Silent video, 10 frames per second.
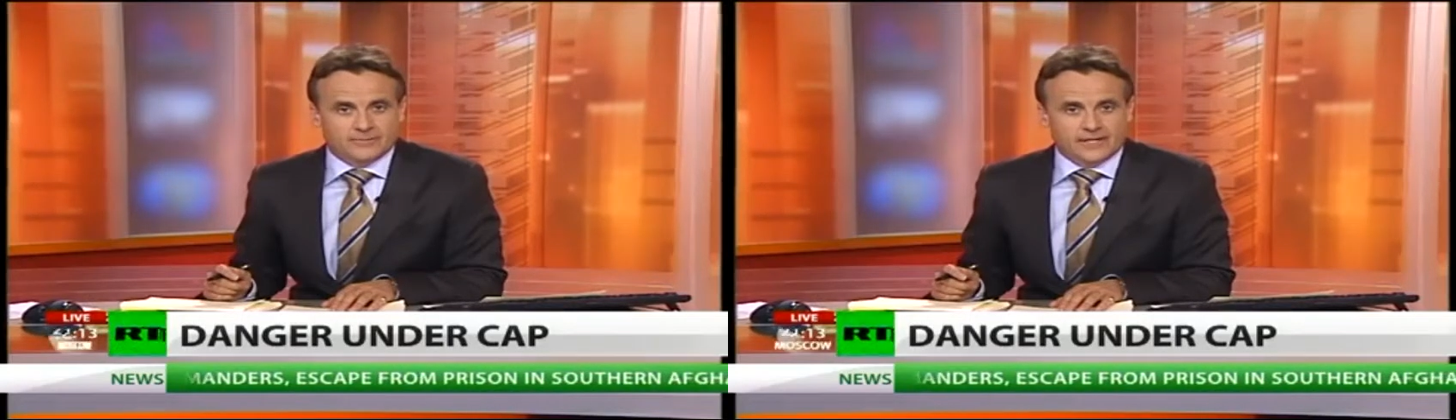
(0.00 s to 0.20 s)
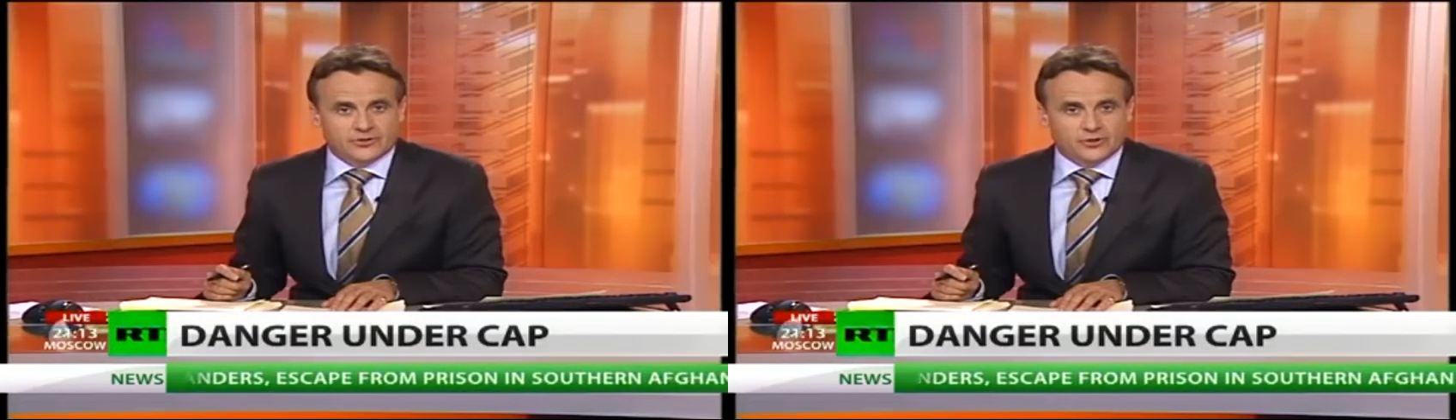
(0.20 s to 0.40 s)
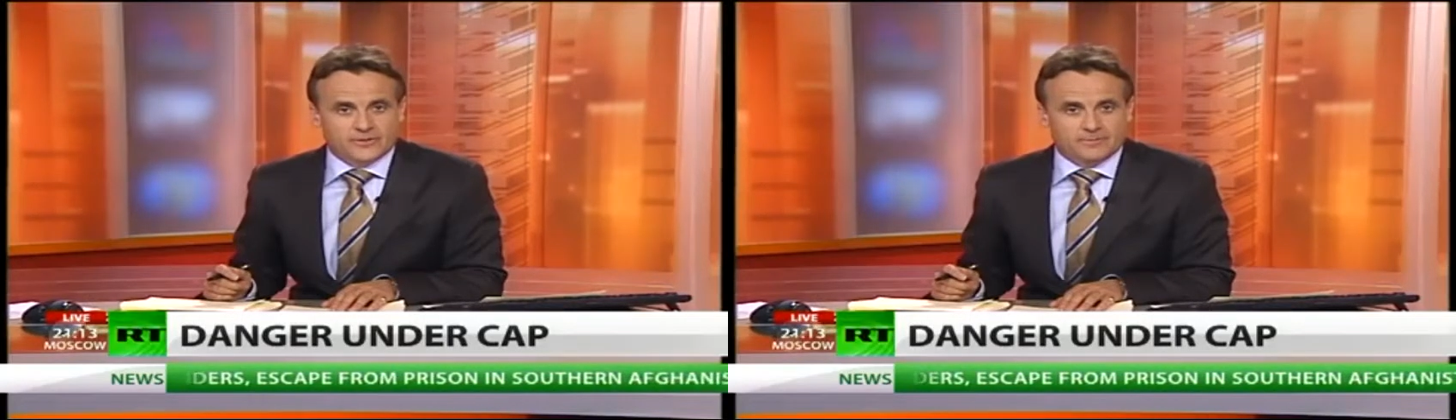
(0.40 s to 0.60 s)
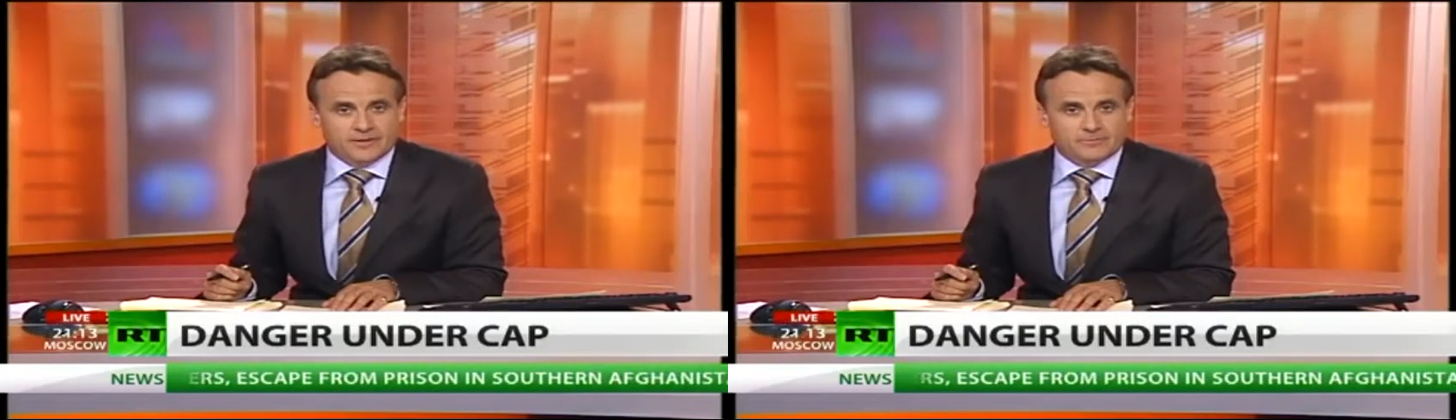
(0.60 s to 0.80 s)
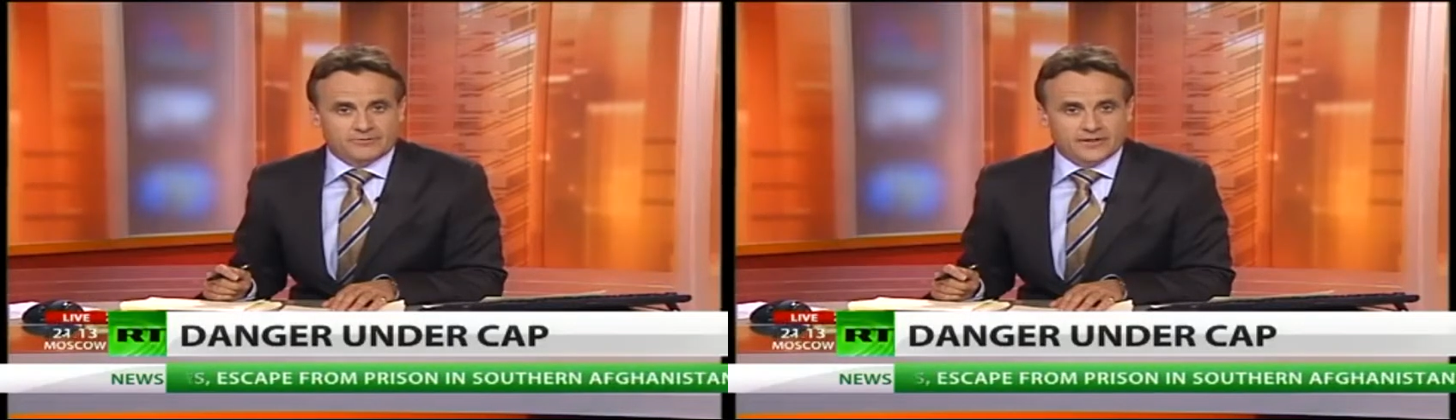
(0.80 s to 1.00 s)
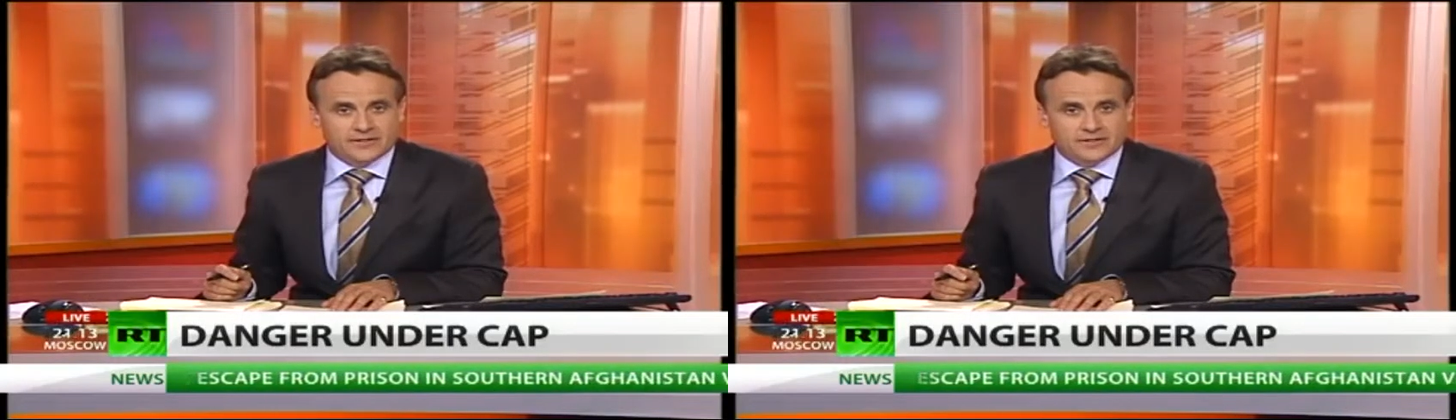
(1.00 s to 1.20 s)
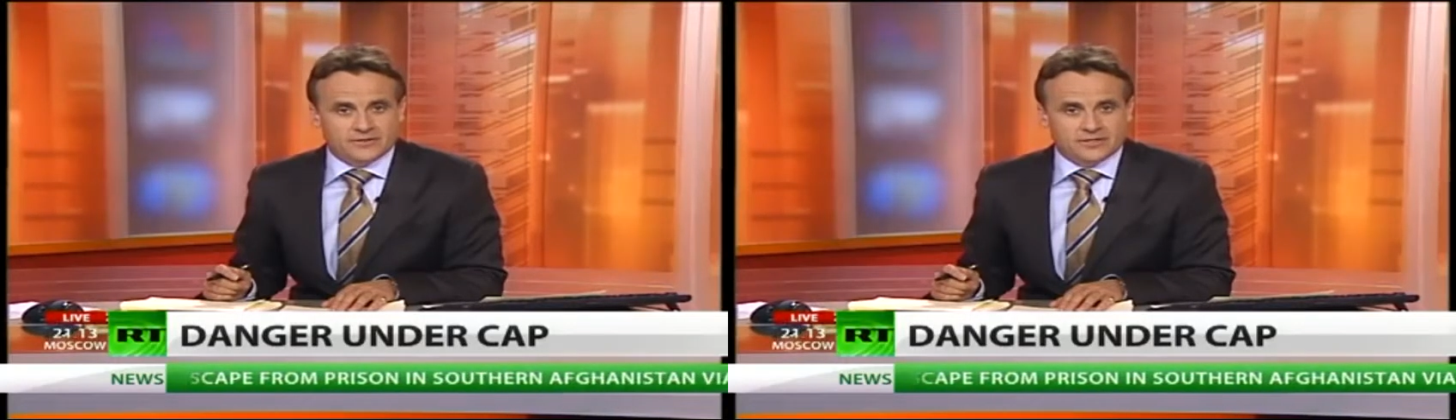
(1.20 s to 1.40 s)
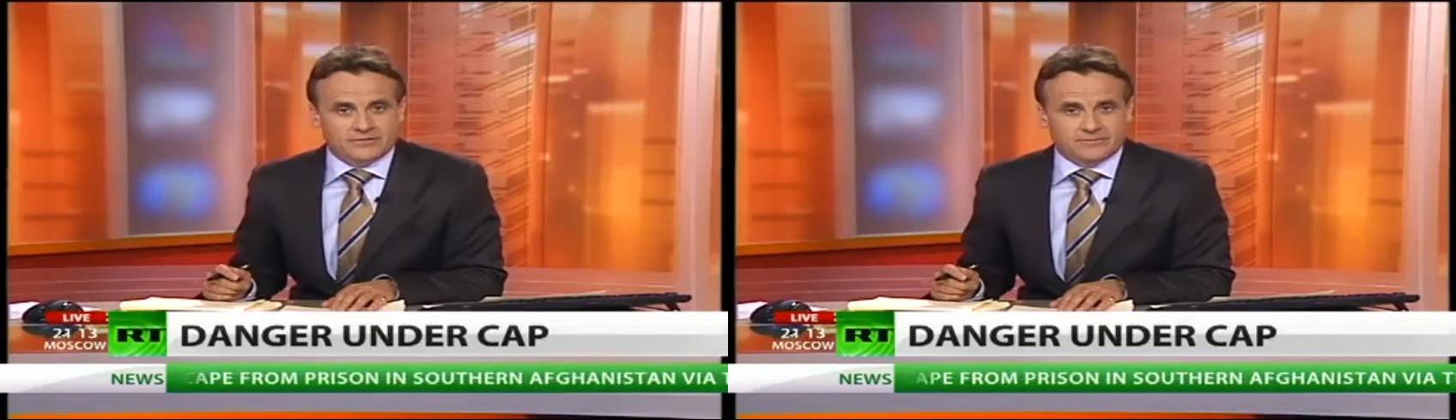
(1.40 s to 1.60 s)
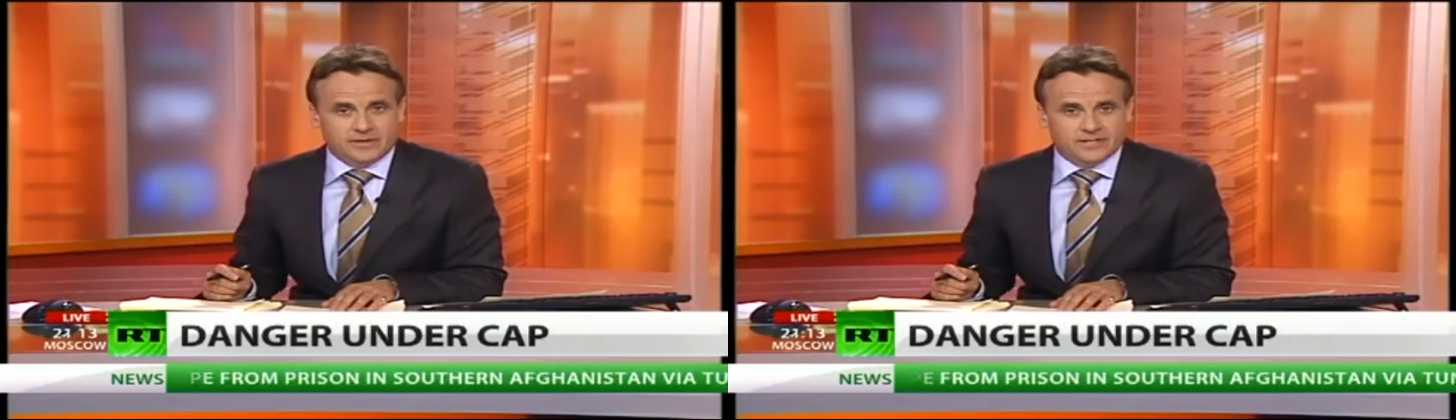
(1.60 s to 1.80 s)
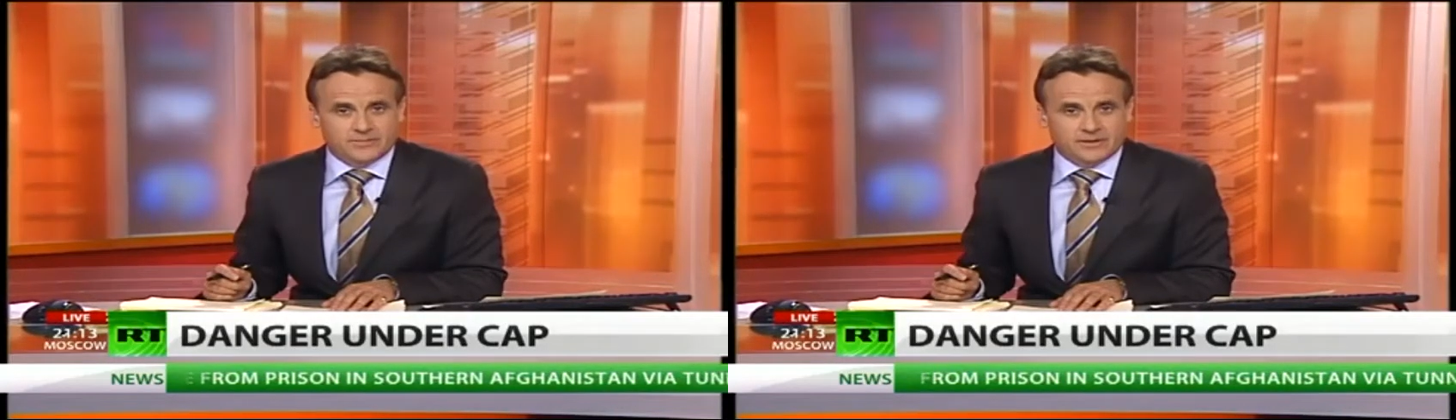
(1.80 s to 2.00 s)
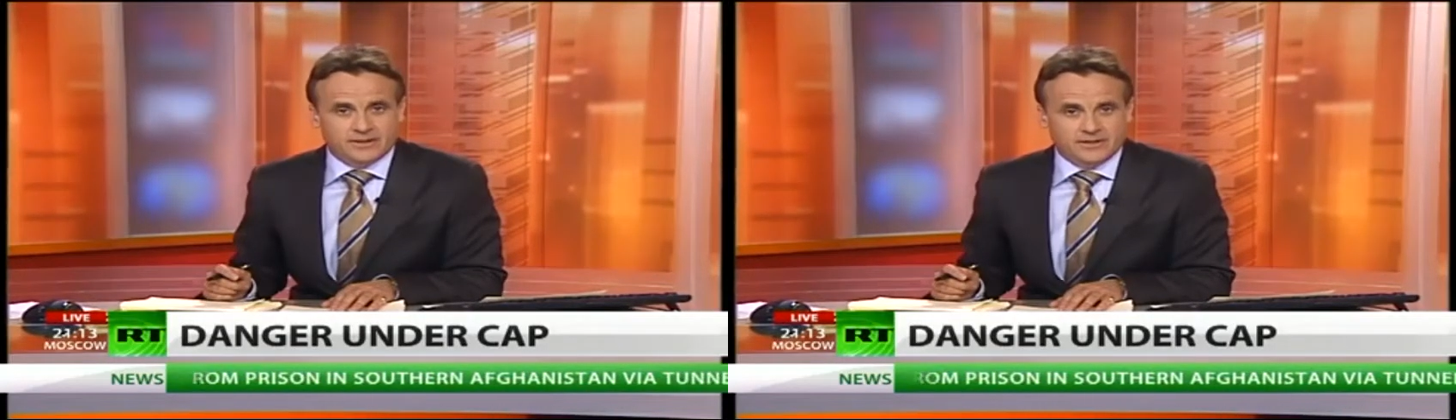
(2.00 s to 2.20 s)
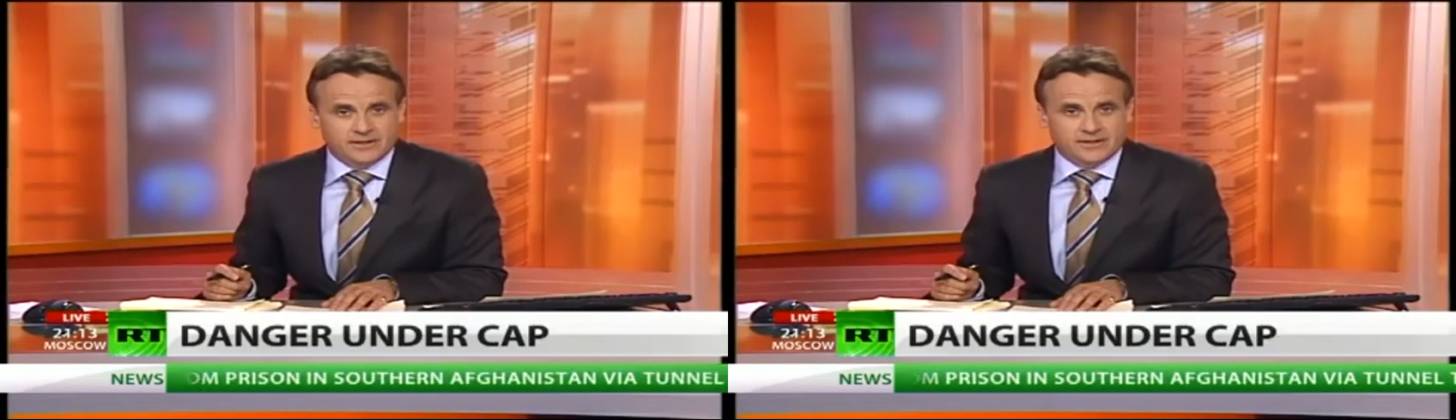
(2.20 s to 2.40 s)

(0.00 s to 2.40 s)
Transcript: Well, I'm now joined by Professor Christopher Busby.